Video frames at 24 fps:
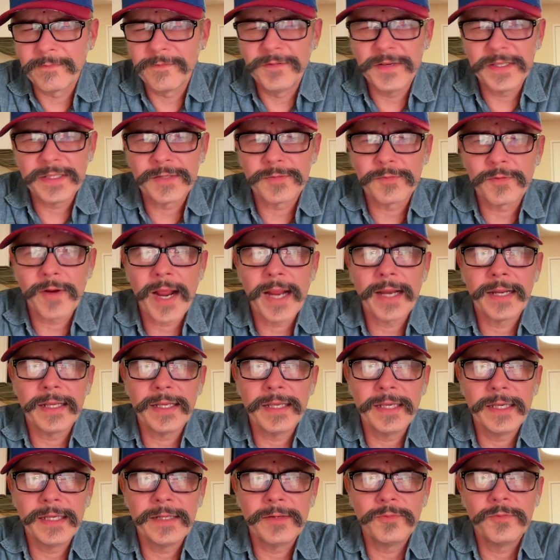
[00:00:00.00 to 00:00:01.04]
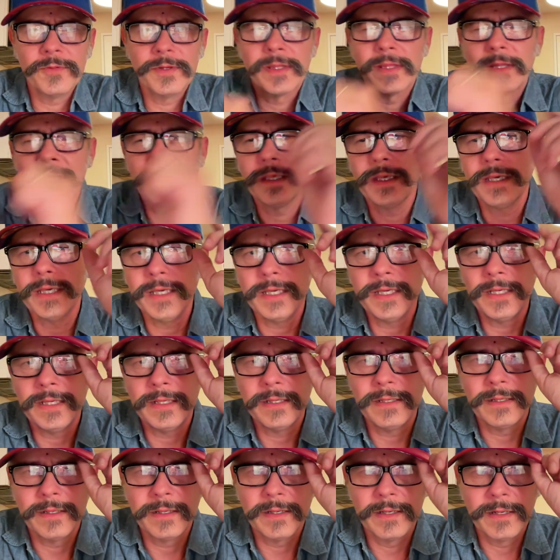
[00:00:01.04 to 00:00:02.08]
fits right in with
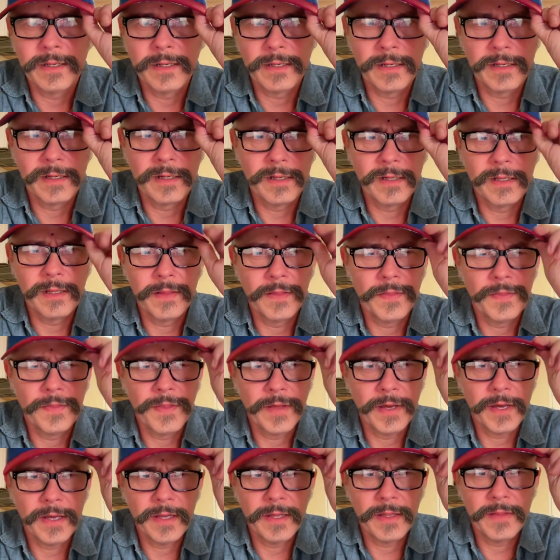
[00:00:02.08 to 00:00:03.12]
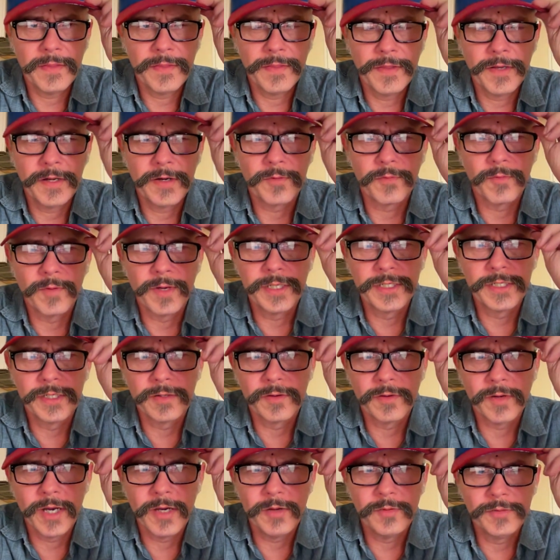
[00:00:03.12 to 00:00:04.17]
the
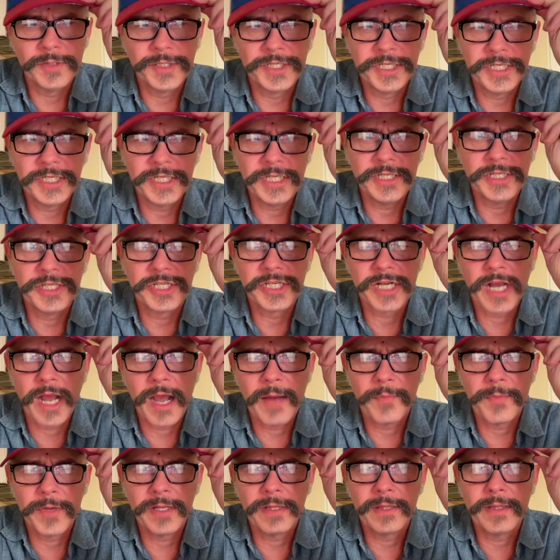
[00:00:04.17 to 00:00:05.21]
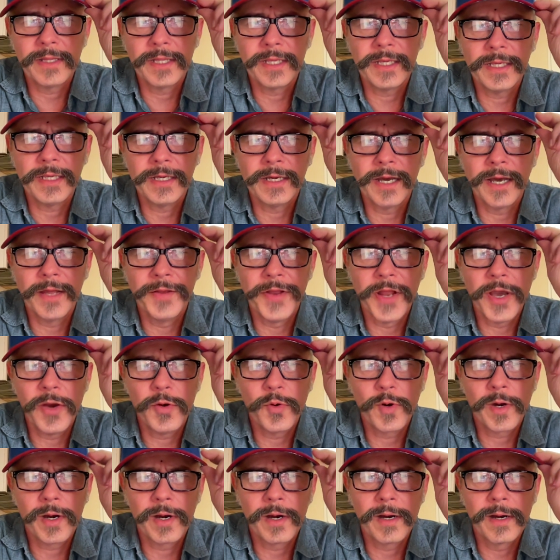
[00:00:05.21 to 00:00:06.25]
original OG shaman, the
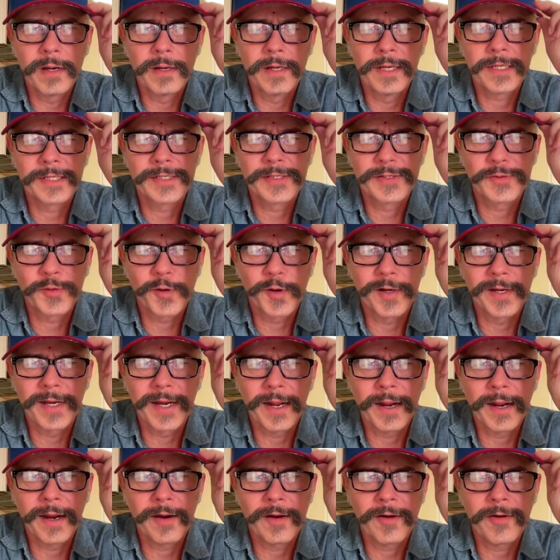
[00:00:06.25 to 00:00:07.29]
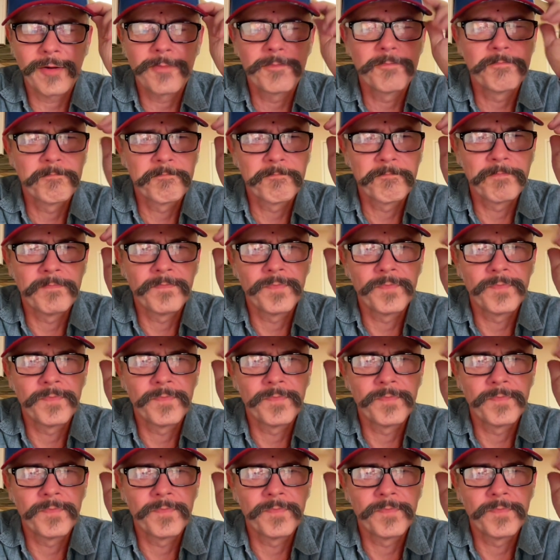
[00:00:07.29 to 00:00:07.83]
knower extraordinaire,